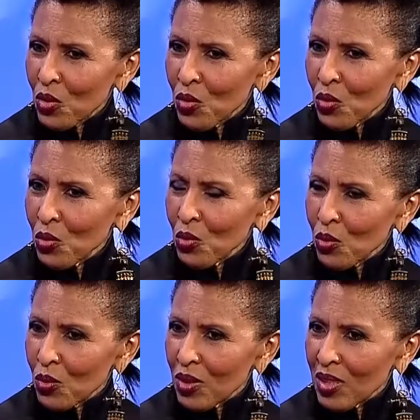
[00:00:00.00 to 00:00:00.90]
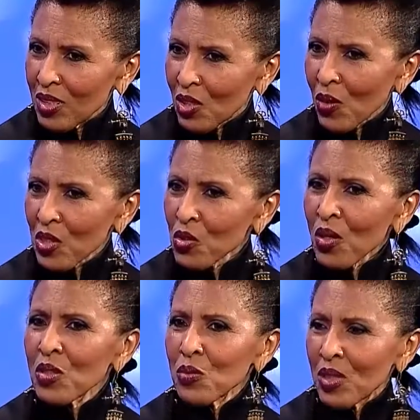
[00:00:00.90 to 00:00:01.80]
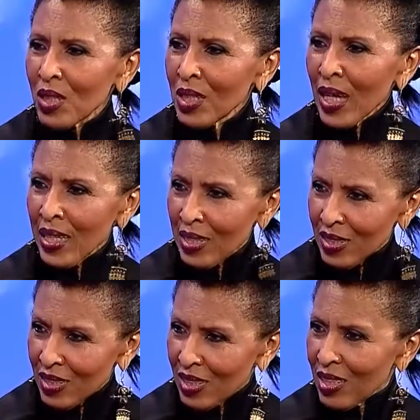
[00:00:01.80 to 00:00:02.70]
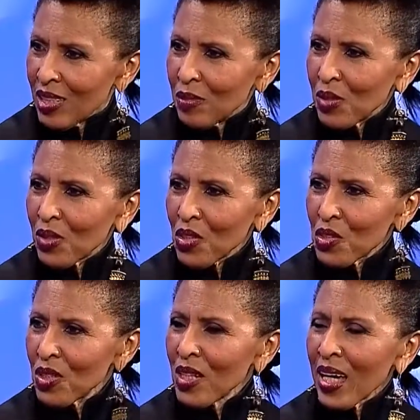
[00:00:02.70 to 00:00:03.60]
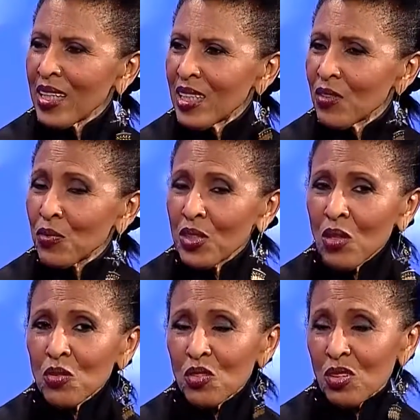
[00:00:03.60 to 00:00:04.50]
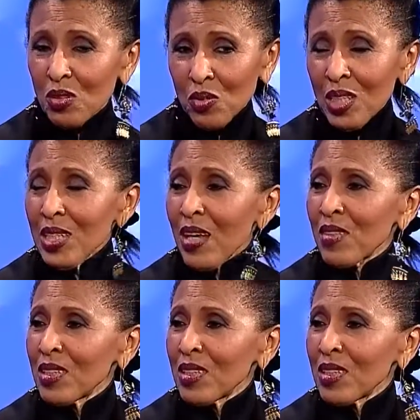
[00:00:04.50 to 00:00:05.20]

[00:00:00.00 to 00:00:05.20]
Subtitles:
to, so I started with the night, because the night, if we didn't have the